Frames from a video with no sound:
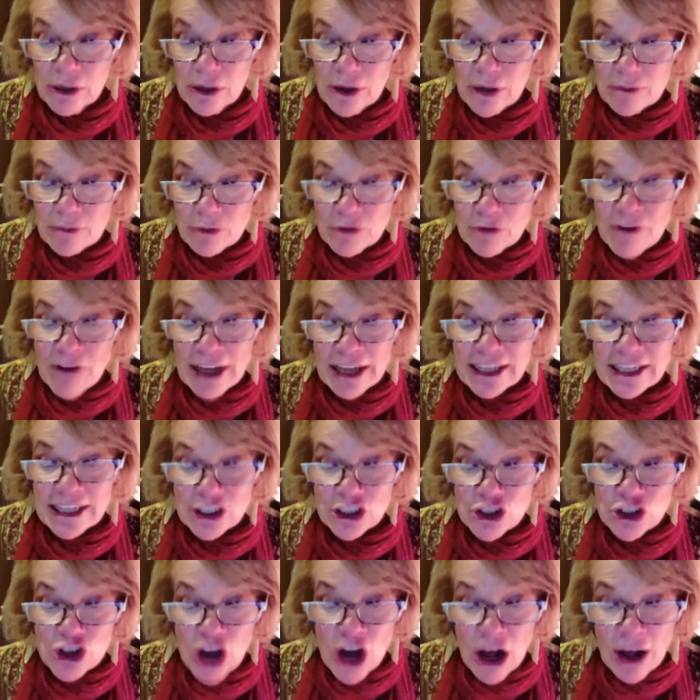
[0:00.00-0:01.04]
providing
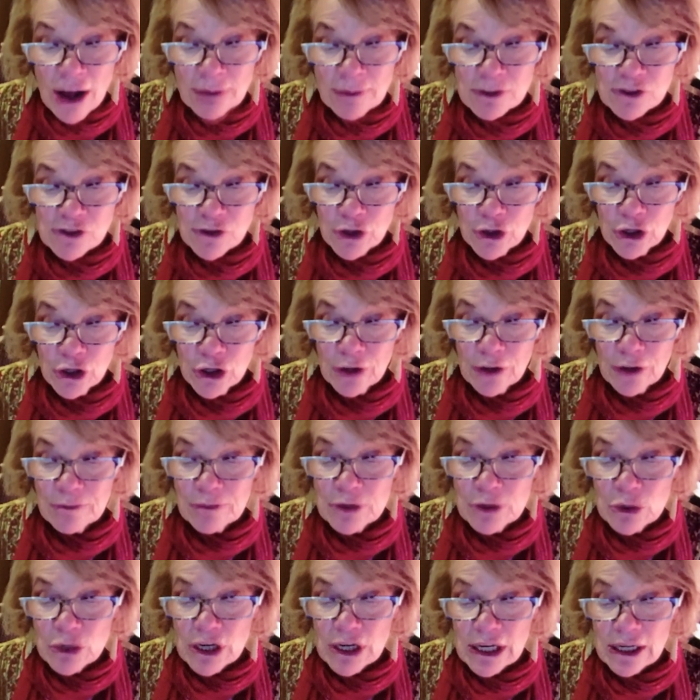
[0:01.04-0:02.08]
jobs for a
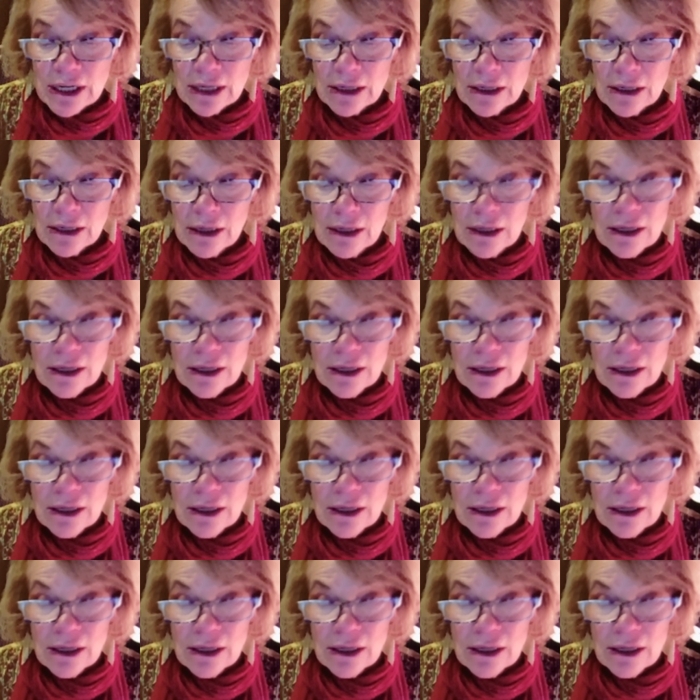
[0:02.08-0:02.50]
community